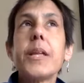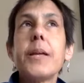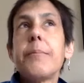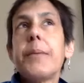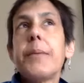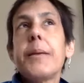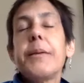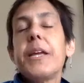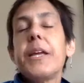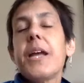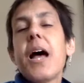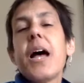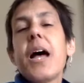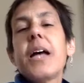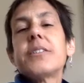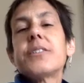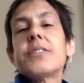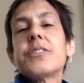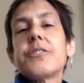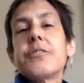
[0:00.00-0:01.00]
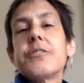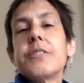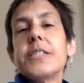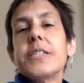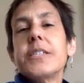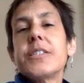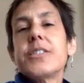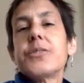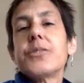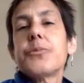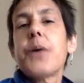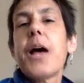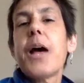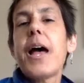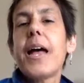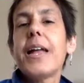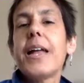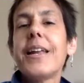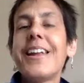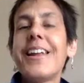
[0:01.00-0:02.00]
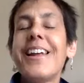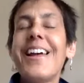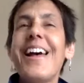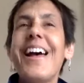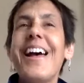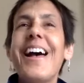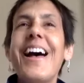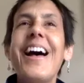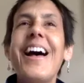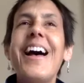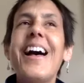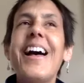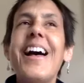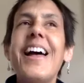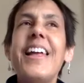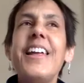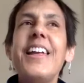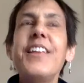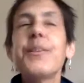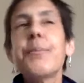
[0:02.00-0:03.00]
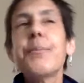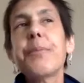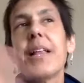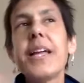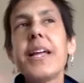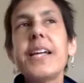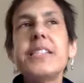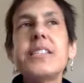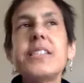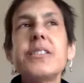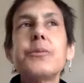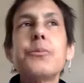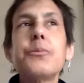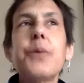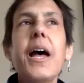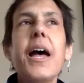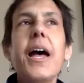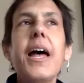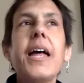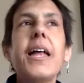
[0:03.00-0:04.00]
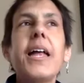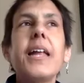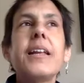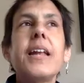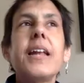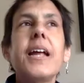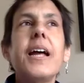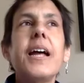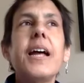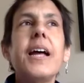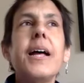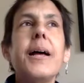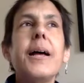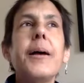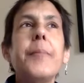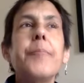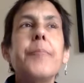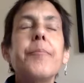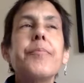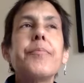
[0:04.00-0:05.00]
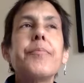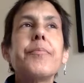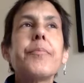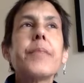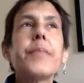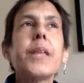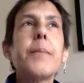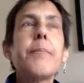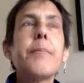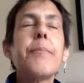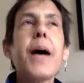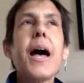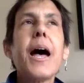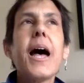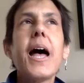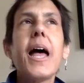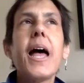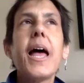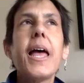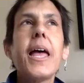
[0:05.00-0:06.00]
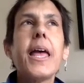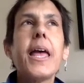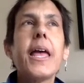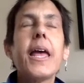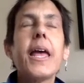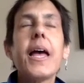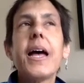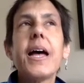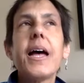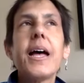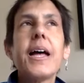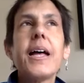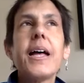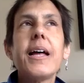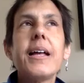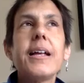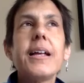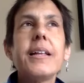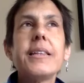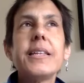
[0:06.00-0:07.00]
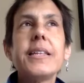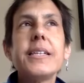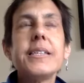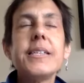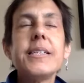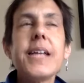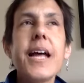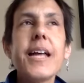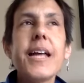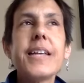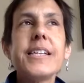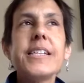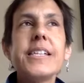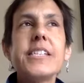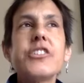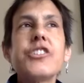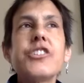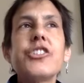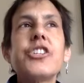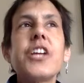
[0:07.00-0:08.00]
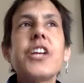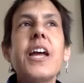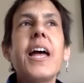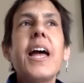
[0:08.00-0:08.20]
maybe Oscar and Sweat. In the play Sweat by Lynn Nottage,